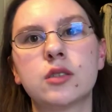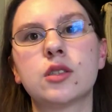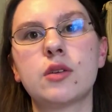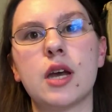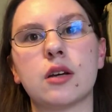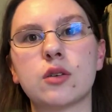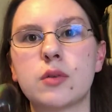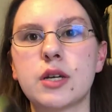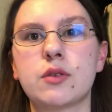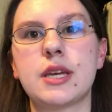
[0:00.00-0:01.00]
So yeah,
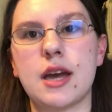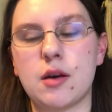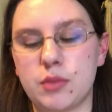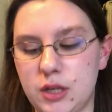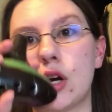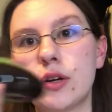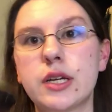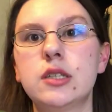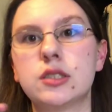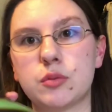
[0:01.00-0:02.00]
quick recap. The
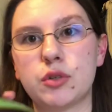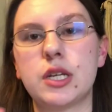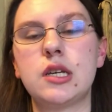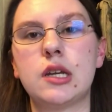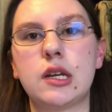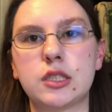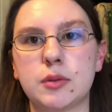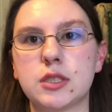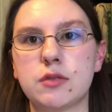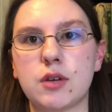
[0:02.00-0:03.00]
Aria is a pretty
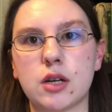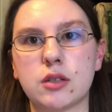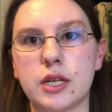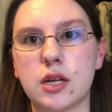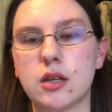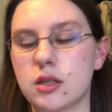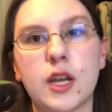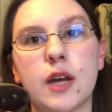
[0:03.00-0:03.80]
inexpensive ocarina.